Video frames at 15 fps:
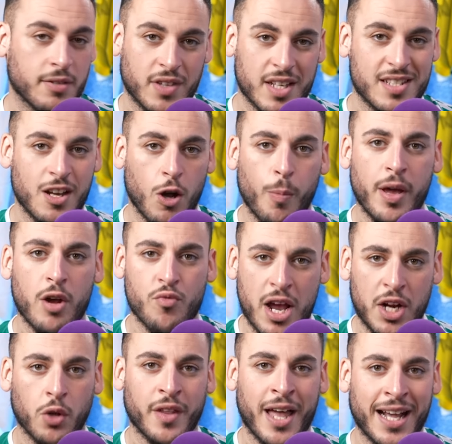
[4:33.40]
If there's a little bit of
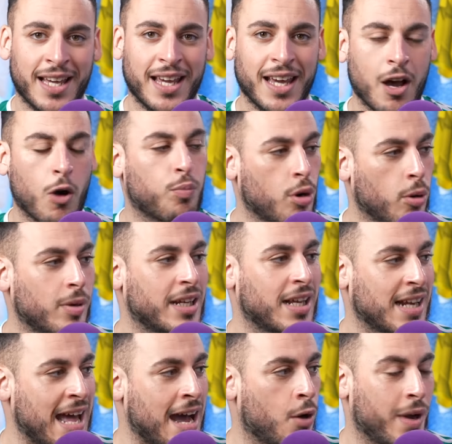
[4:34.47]
red on that kit, I'll probably
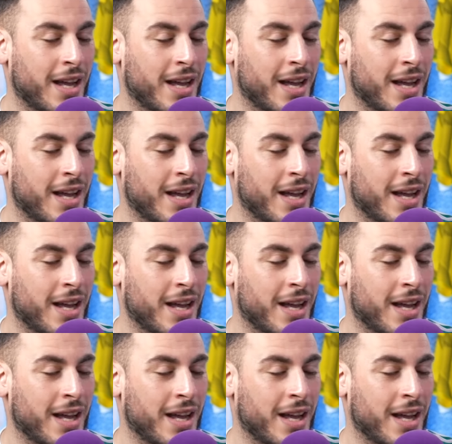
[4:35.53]
allow